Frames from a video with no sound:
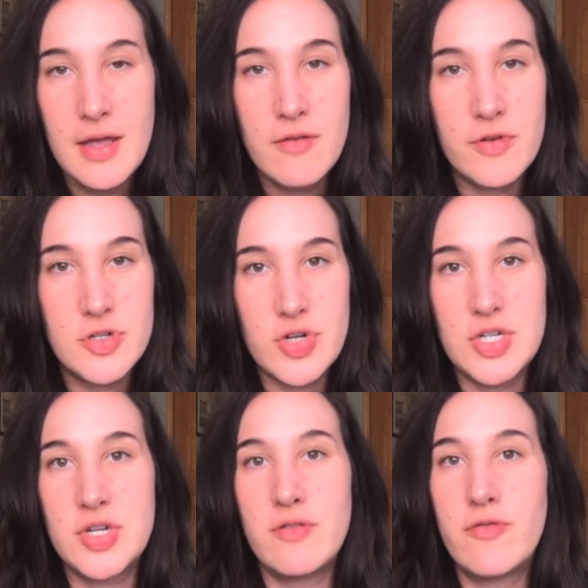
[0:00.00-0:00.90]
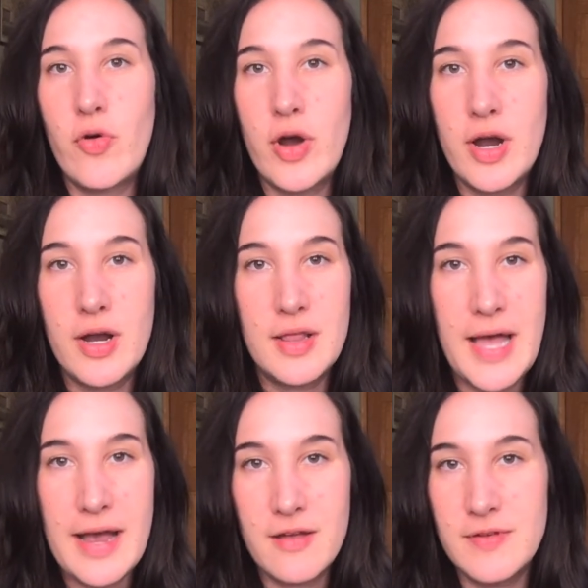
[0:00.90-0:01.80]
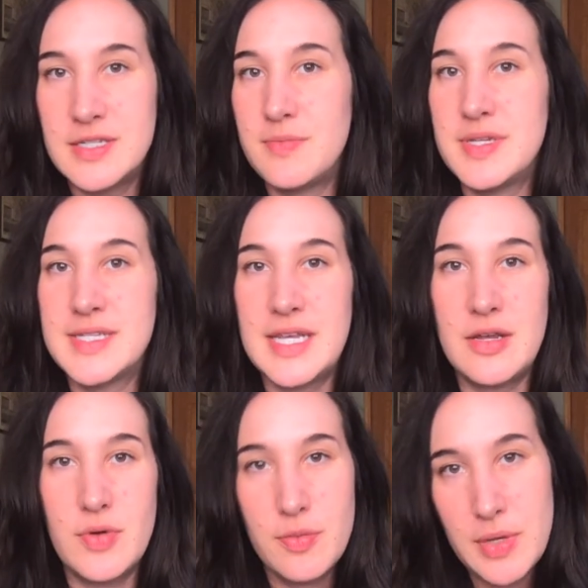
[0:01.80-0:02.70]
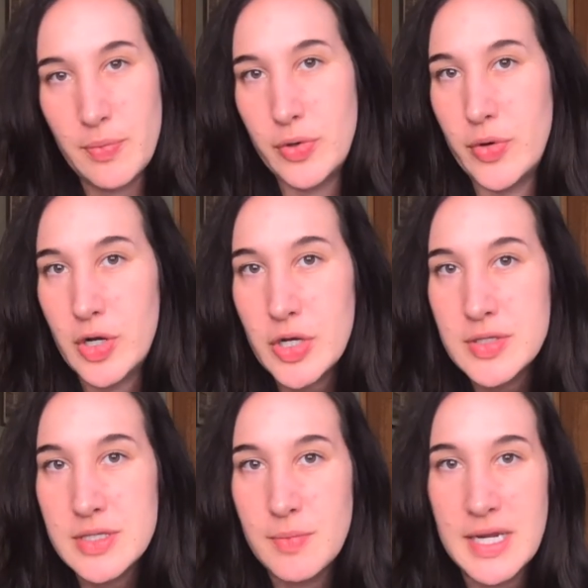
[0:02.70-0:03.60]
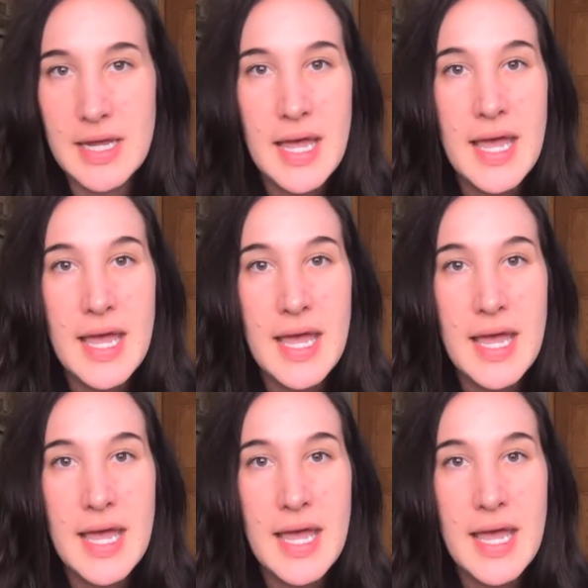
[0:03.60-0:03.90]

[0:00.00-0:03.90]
frustration for lack of intimacy with people who are close to me,